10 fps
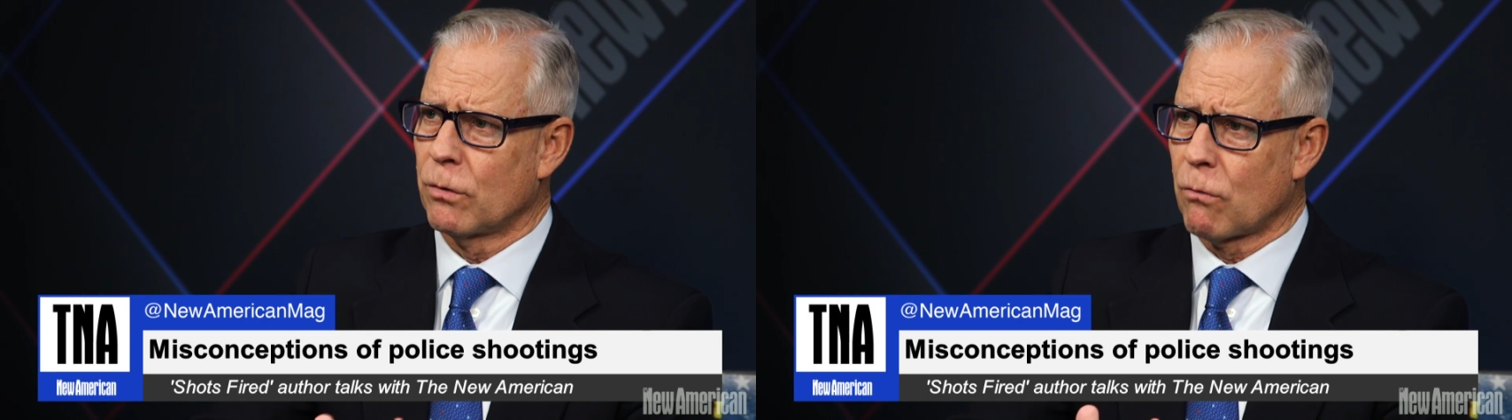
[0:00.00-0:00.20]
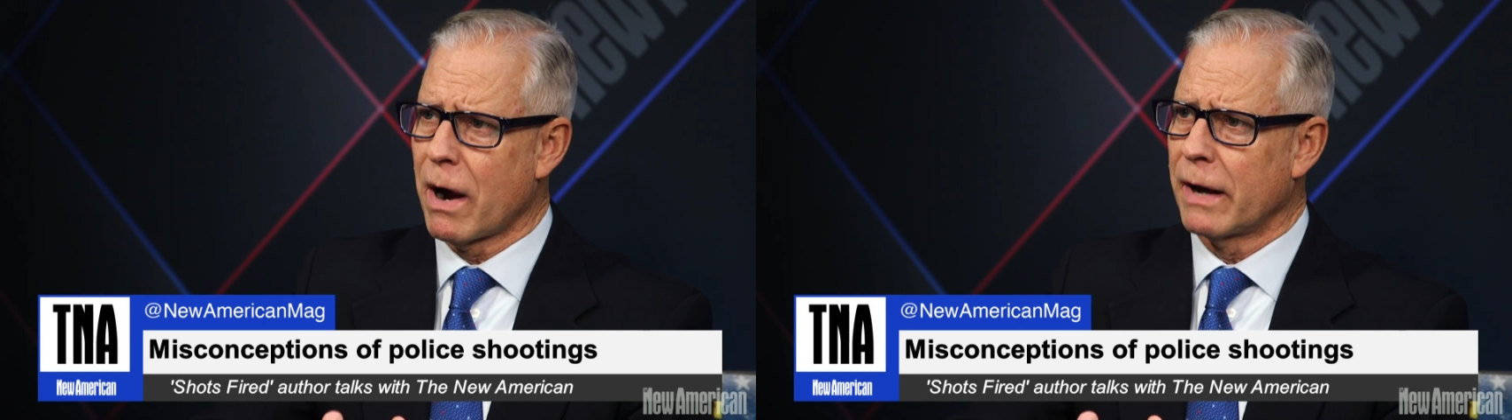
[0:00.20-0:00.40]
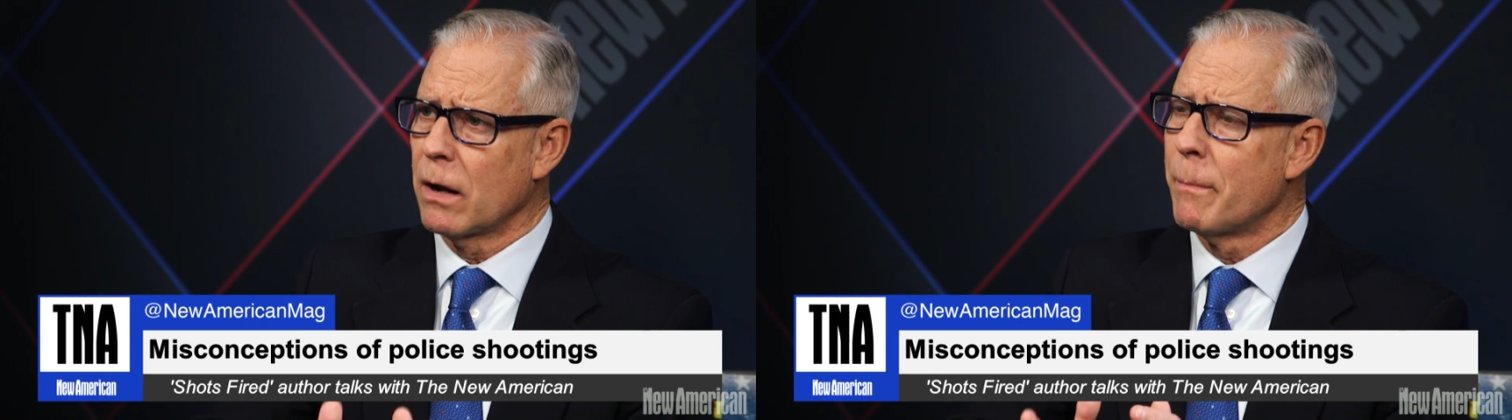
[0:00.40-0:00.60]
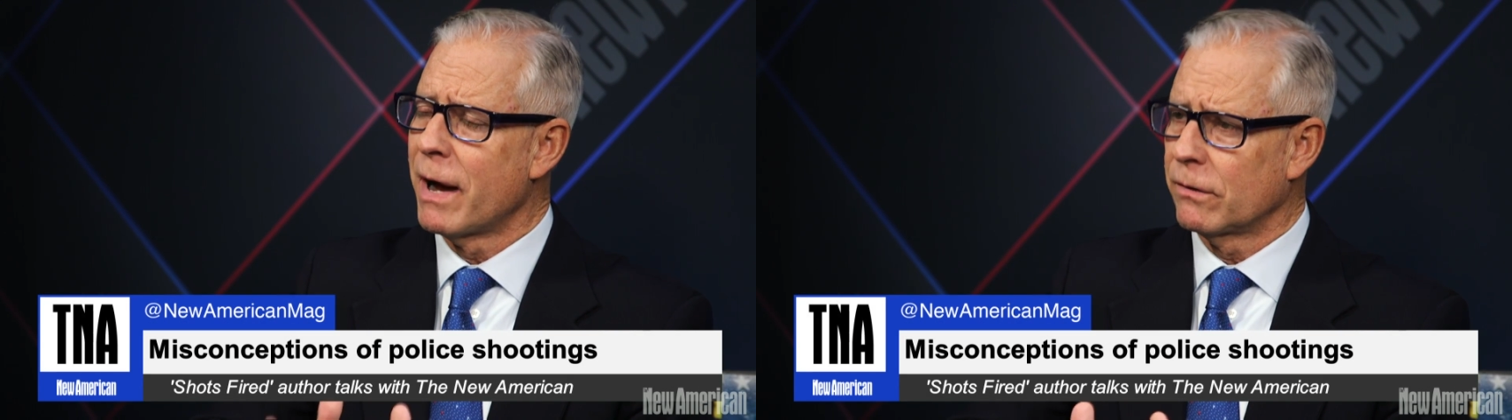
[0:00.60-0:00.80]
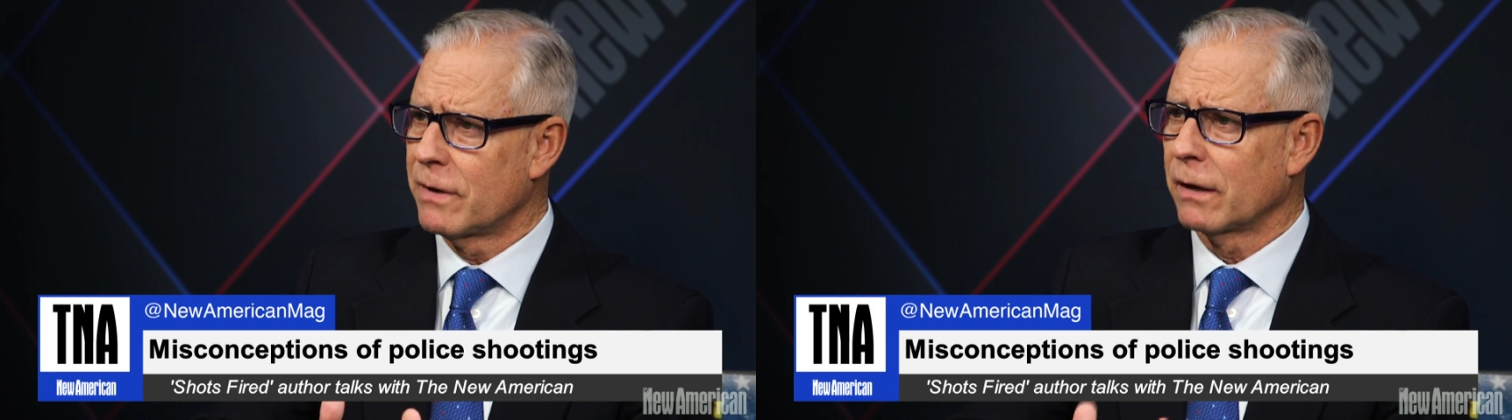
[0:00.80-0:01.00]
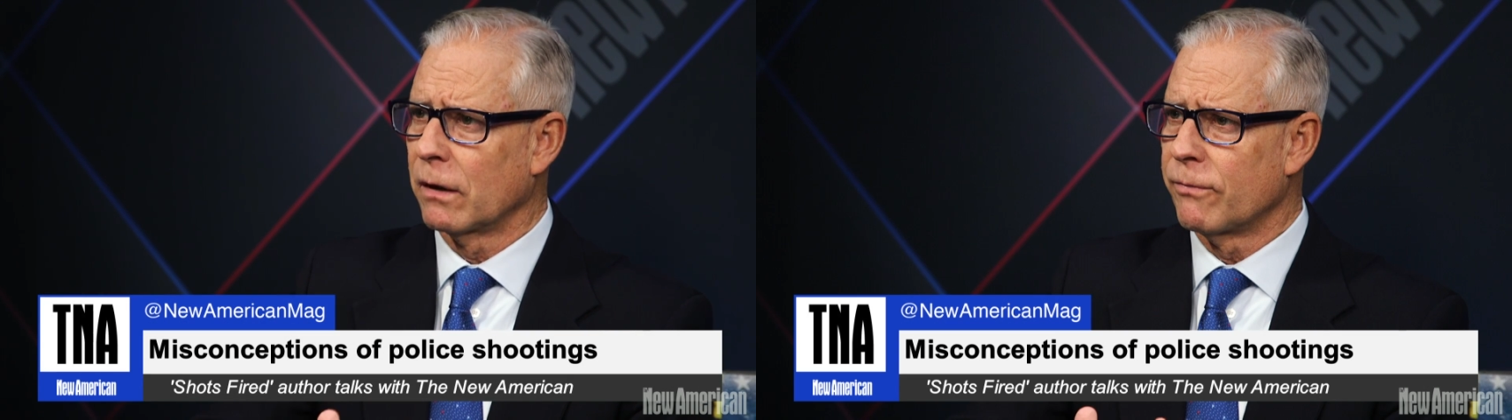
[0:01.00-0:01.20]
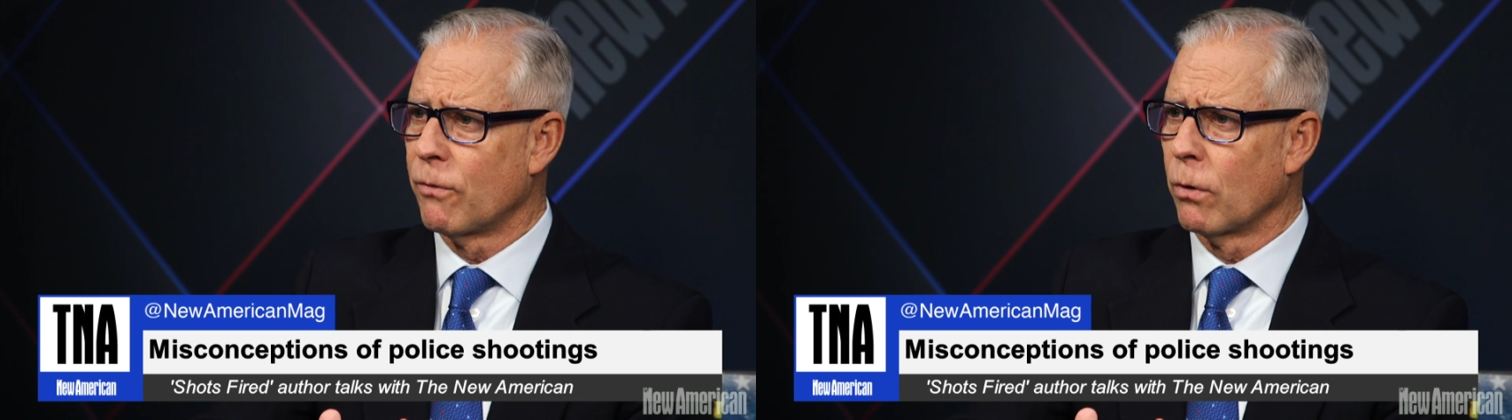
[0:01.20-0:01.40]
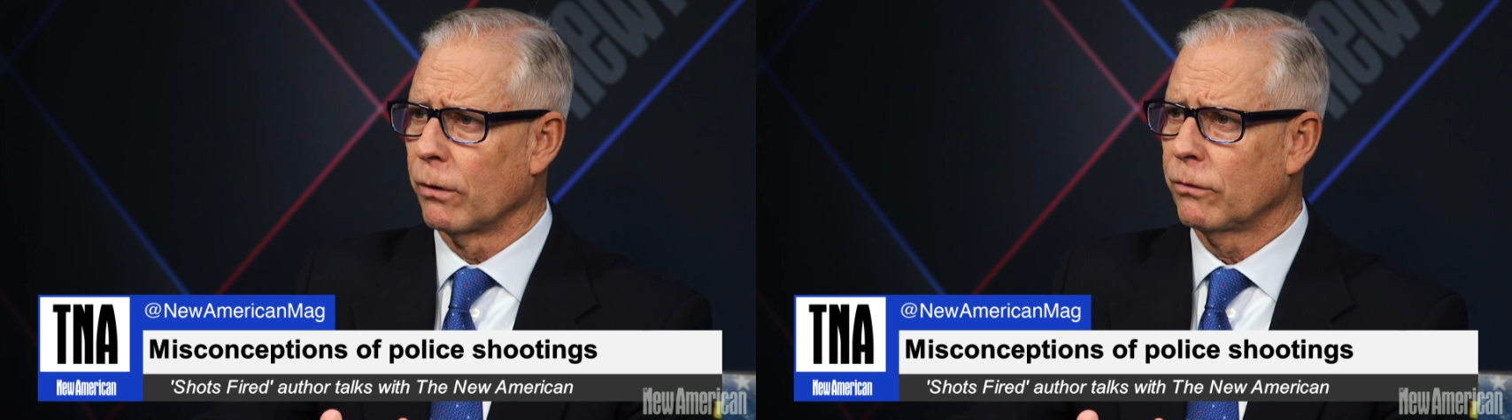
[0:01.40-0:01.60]
to write about deadly
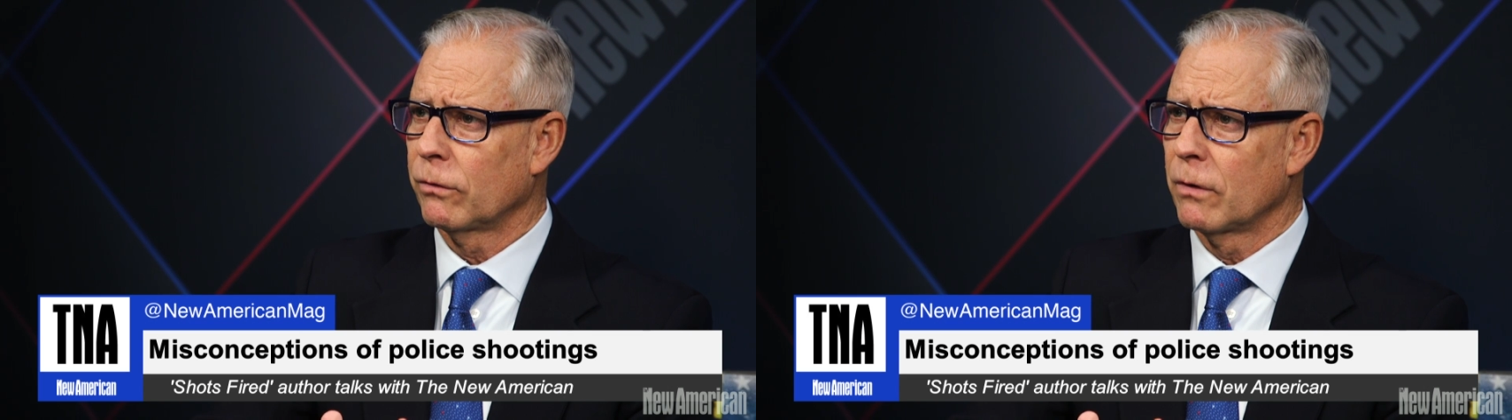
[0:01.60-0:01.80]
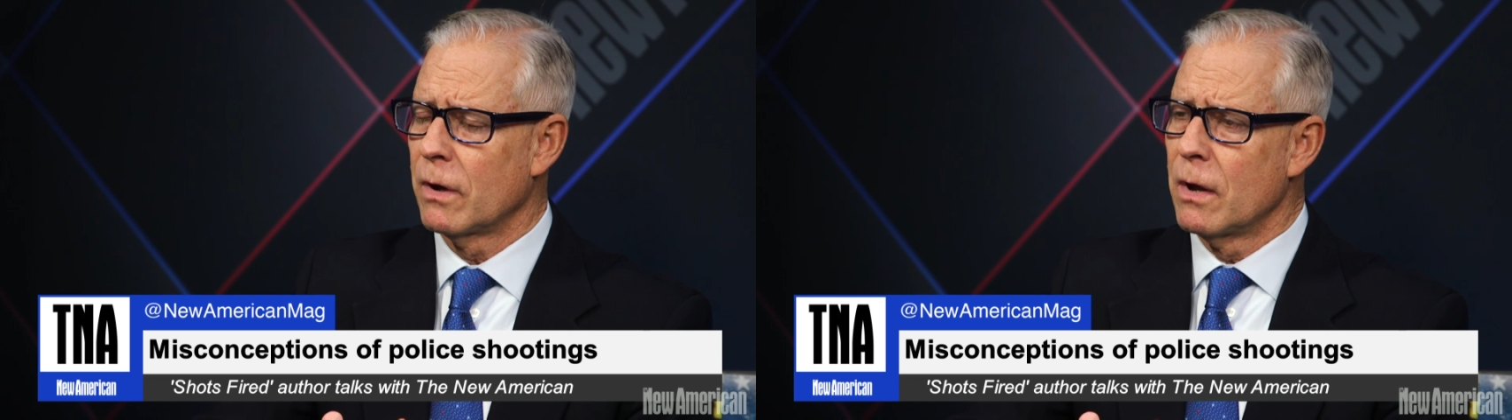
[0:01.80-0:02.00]
force.